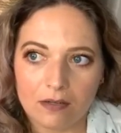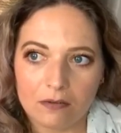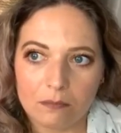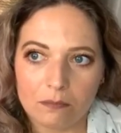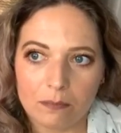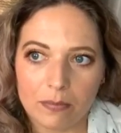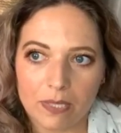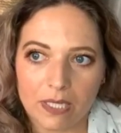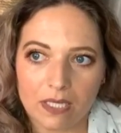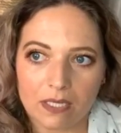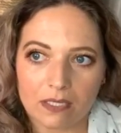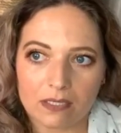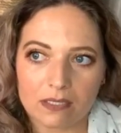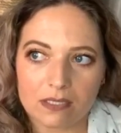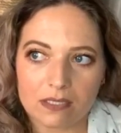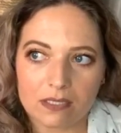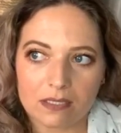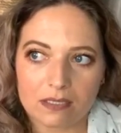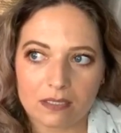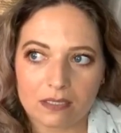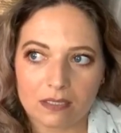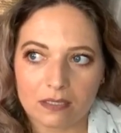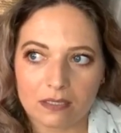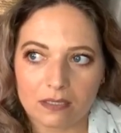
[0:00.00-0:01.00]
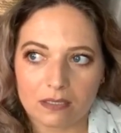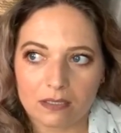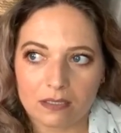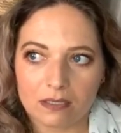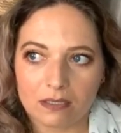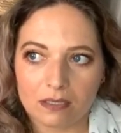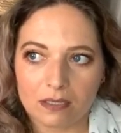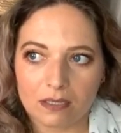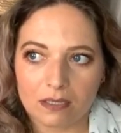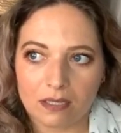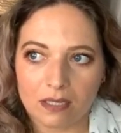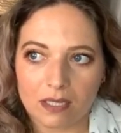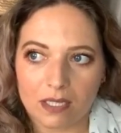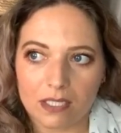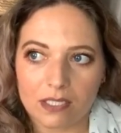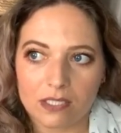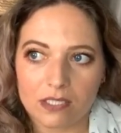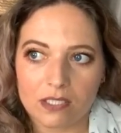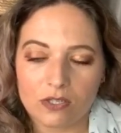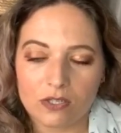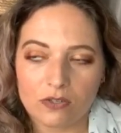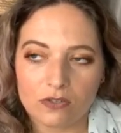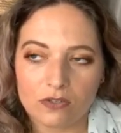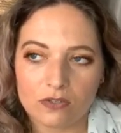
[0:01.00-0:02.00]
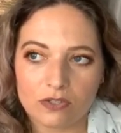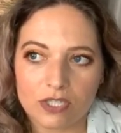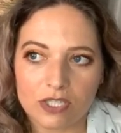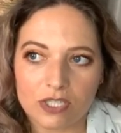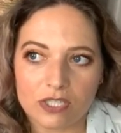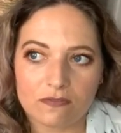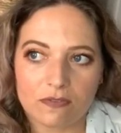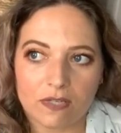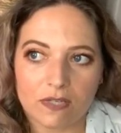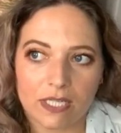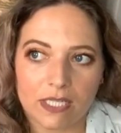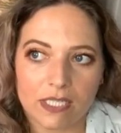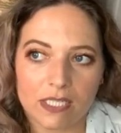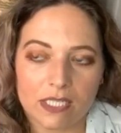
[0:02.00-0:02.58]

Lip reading: but I do just find it